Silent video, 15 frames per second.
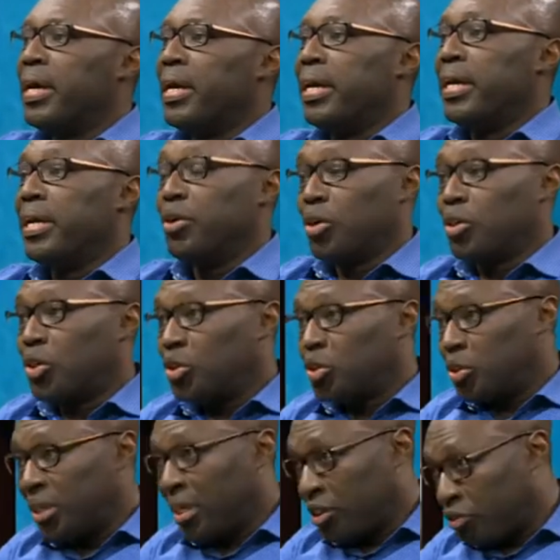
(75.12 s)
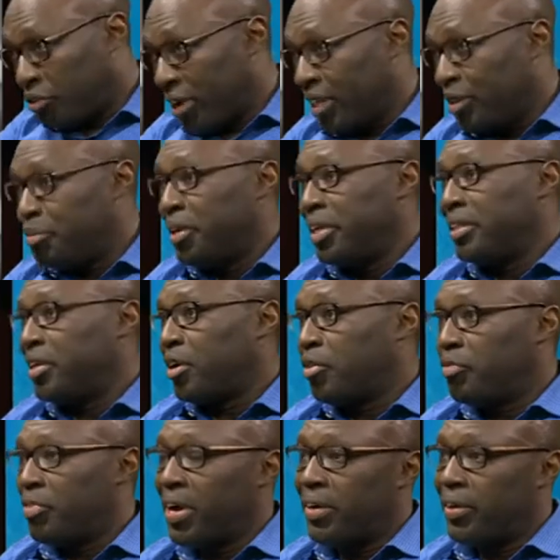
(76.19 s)
He was also his first Minister
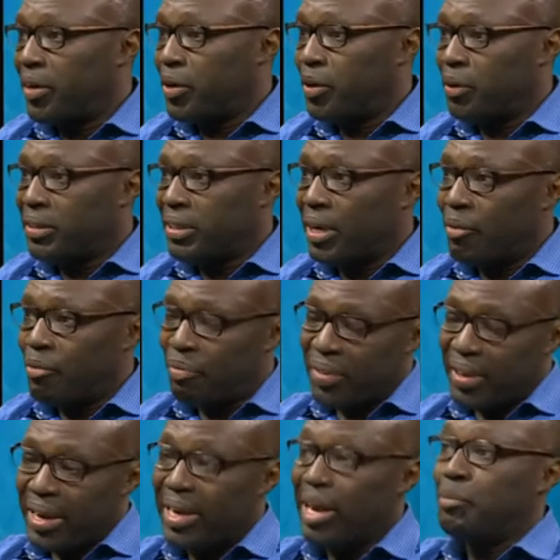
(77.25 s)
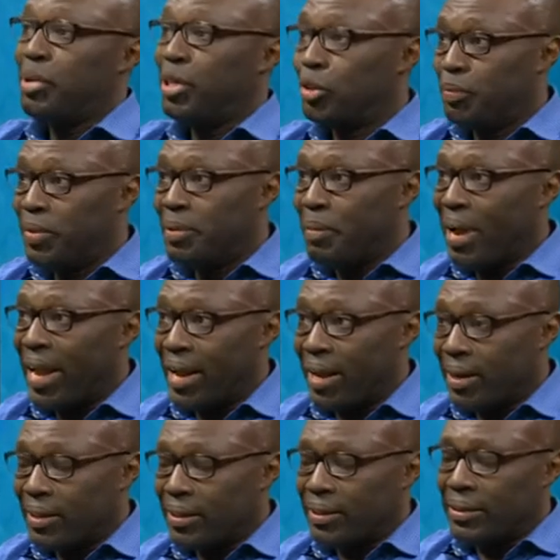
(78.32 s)
of Agriculture and happened to be my
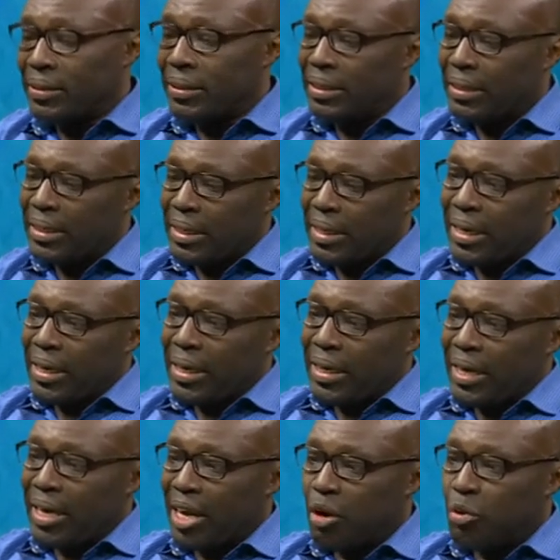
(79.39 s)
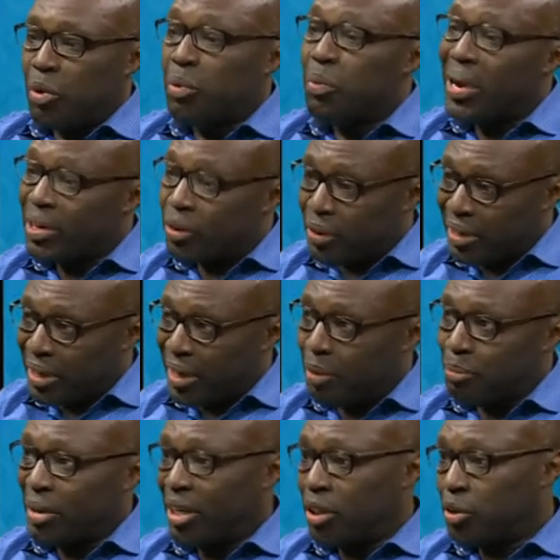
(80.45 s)
uncle. Okay. We worked on the
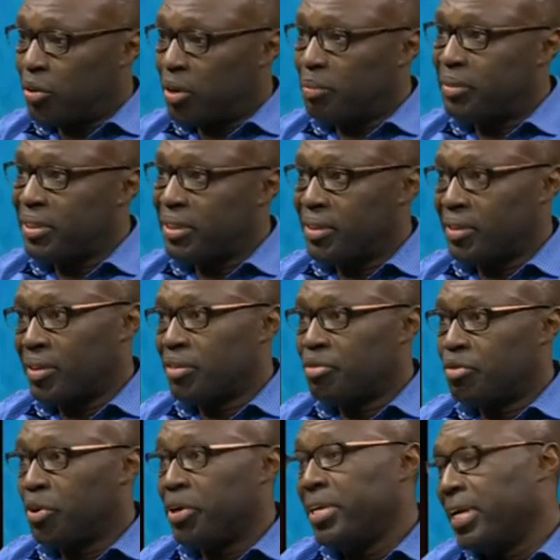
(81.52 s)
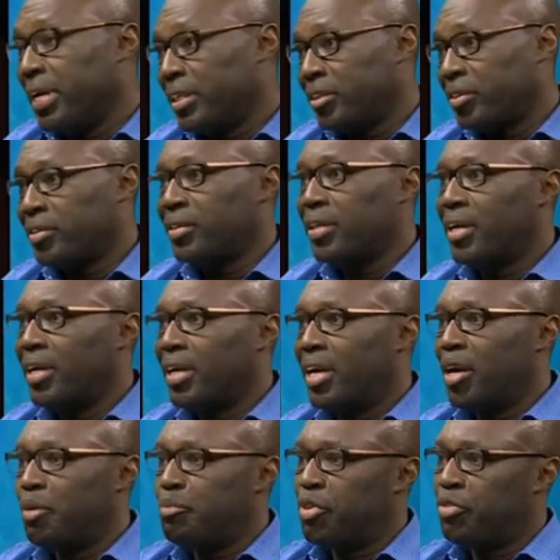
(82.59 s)
manuscript for years
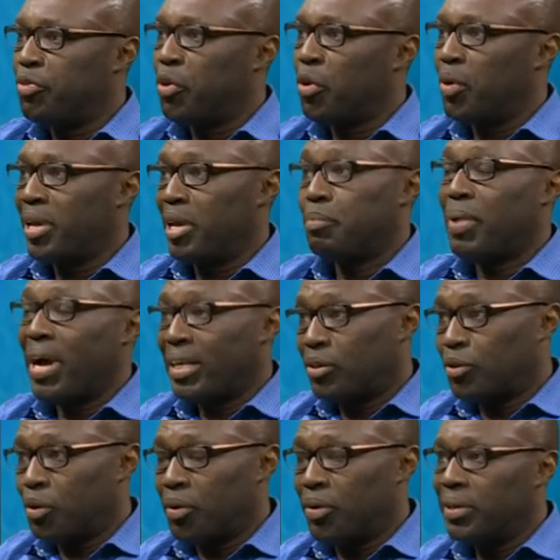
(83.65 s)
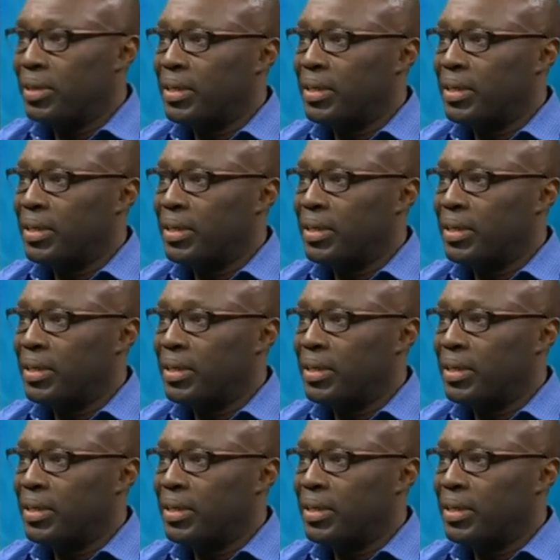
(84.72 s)
before he passed on.